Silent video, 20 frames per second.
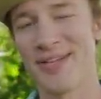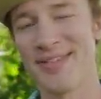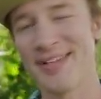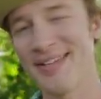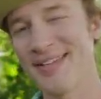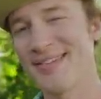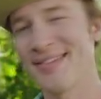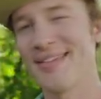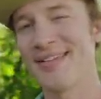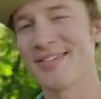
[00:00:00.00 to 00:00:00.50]
I
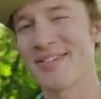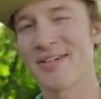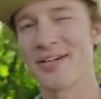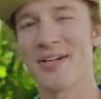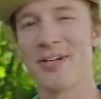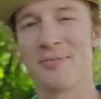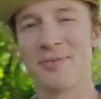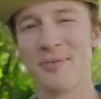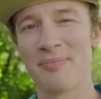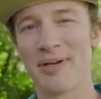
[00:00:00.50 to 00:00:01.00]
think things are
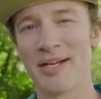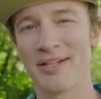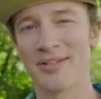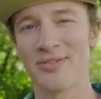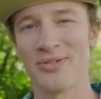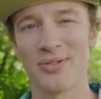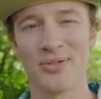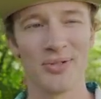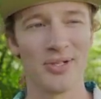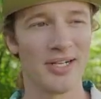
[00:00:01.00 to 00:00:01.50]
coming back
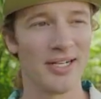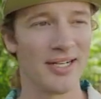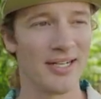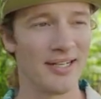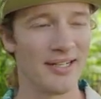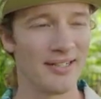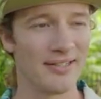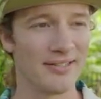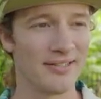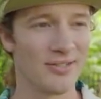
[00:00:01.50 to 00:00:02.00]
to
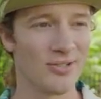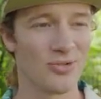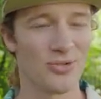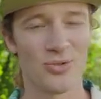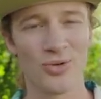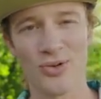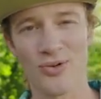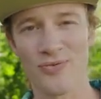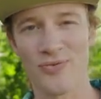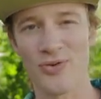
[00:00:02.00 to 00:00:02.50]
uh,
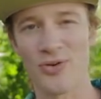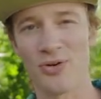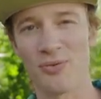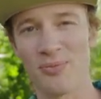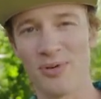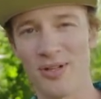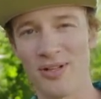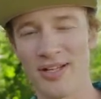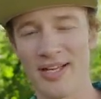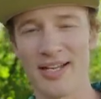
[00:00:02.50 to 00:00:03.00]
sort of
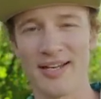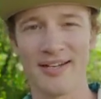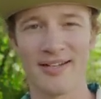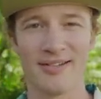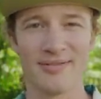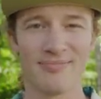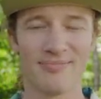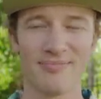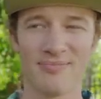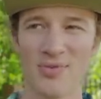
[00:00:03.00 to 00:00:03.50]
normal and
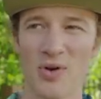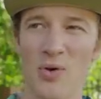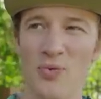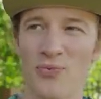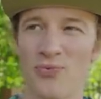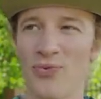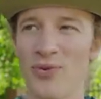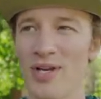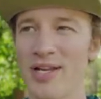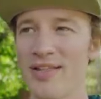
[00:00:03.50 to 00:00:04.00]

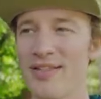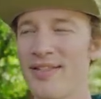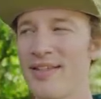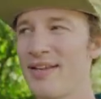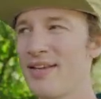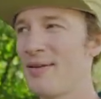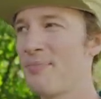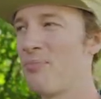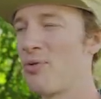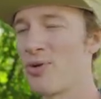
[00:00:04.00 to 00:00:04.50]
hopefully
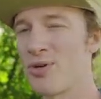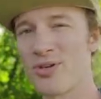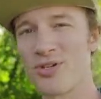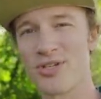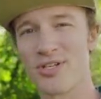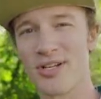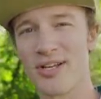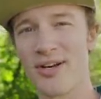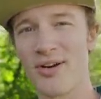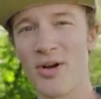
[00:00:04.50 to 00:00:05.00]
the
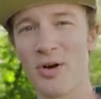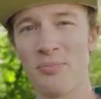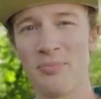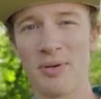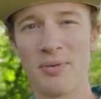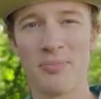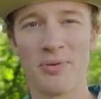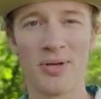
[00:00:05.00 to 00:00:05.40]
borders are gonna open.